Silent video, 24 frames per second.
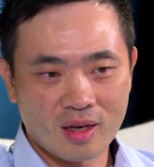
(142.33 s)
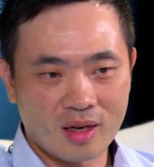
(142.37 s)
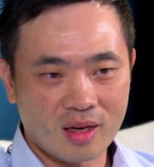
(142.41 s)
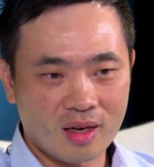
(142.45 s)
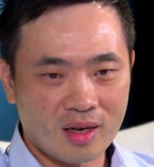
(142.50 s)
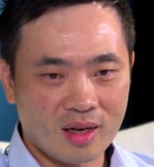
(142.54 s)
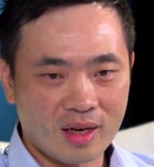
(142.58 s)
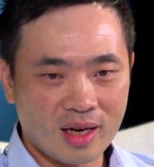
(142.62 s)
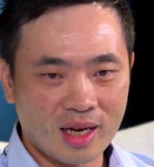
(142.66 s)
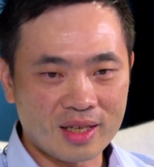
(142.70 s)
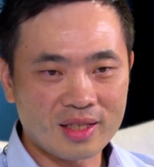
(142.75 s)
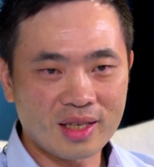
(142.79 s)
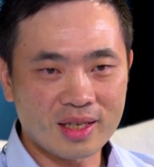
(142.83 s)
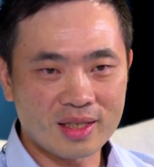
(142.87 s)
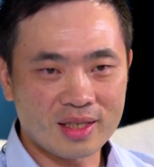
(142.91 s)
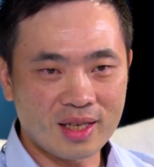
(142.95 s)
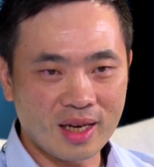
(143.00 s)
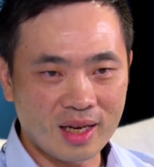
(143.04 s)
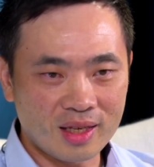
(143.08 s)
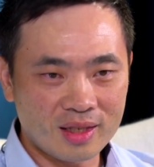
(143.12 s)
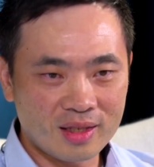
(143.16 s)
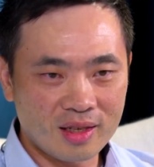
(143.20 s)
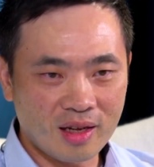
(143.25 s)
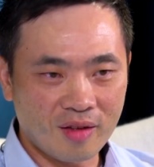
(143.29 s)
uh, as I
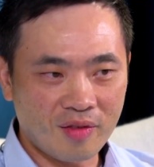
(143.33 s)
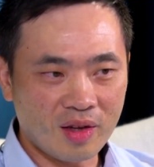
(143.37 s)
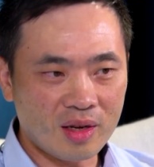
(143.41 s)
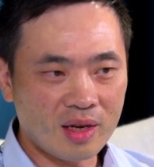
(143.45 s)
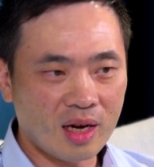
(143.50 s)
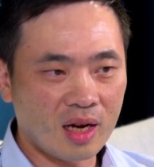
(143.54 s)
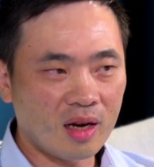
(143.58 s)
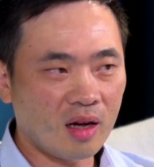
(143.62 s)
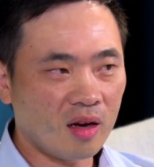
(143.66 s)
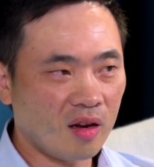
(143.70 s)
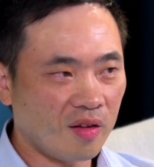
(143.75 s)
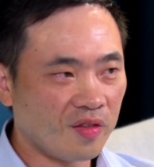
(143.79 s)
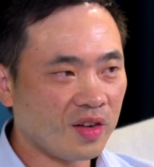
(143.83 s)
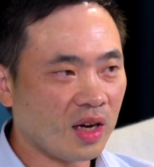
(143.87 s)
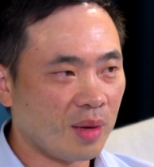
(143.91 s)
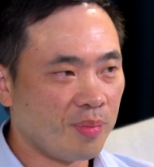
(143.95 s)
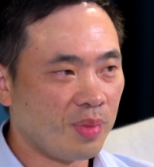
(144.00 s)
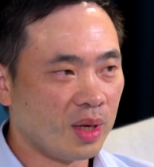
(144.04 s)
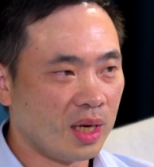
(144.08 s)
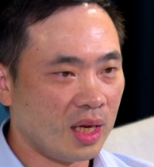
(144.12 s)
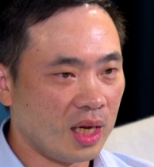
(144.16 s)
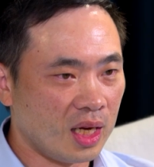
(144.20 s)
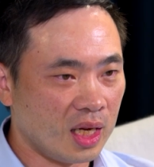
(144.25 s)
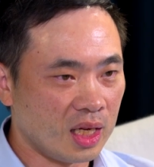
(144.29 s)
said, I think a lot of
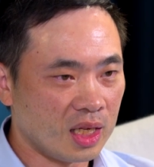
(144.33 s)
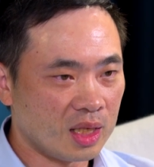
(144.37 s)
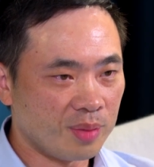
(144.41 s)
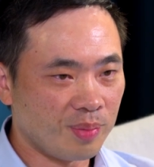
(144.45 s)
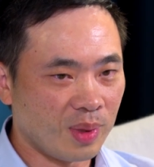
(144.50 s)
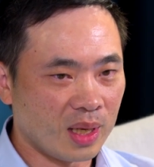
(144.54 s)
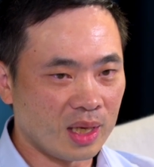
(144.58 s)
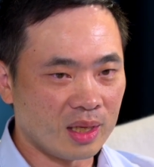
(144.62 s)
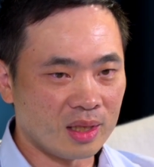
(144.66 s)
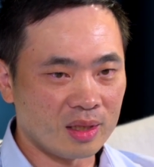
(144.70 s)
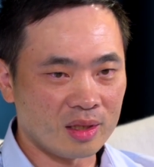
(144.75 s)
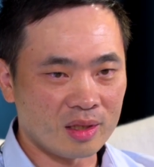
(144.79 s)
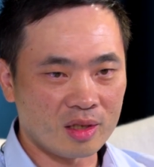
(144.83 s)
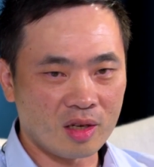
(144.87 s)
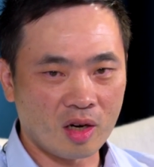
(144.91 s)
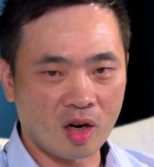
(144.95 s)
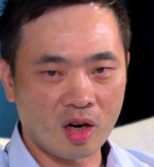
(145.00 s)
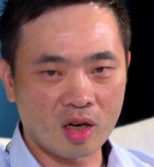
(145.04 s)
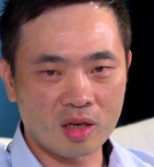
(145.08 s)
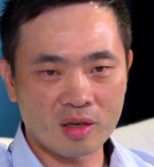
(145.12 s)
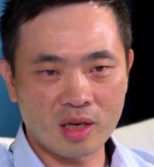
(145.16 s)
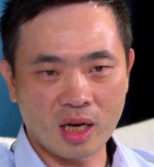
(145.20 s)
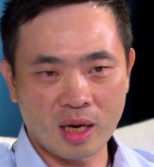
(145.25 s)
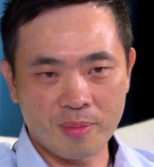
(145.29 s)
companies being
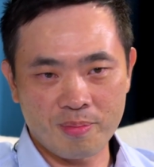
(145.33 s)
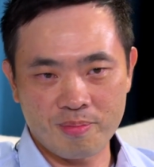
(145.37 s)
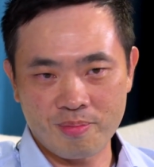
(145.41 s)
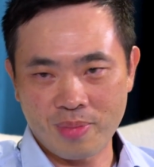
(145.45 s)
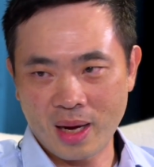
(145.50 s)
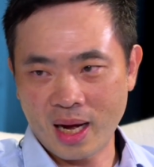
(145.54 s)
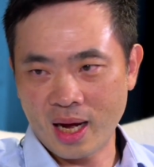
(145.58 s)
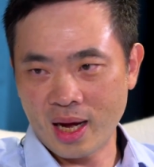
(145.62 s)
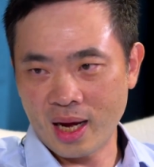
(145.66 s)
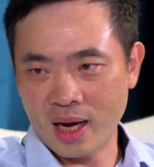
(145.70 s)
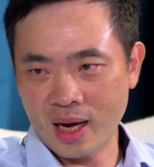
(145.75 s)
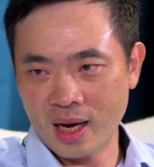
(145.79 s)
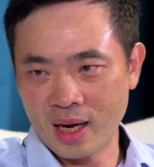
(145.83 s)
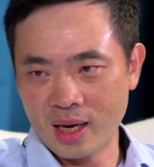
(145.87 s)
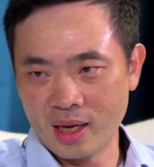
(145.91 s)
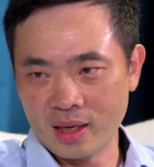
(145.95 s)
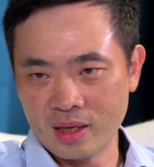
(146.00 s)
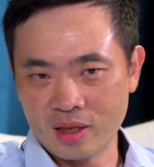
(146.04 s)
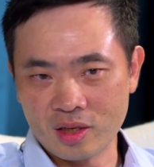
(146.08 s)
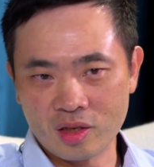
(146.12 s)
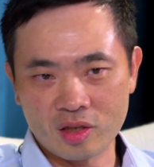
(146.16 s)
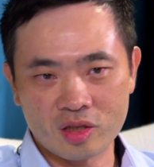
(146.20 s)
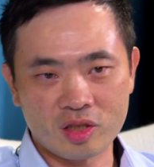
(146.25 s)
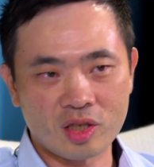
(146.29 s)
caught up by
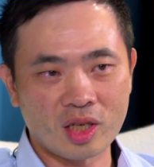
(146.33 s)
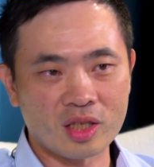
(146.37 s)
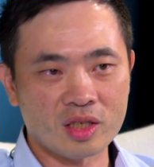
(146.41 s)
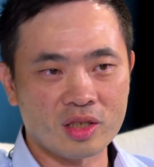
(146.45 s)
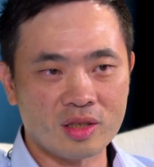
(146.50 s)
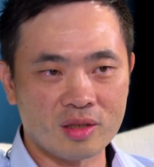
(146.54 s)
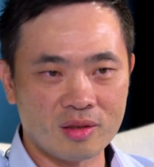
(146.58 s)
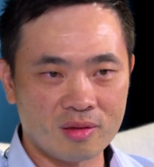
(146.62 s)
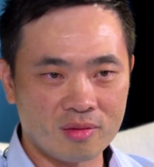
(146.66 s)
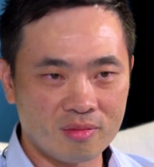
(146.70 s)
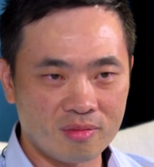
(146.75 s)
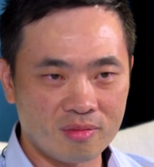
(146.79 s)
just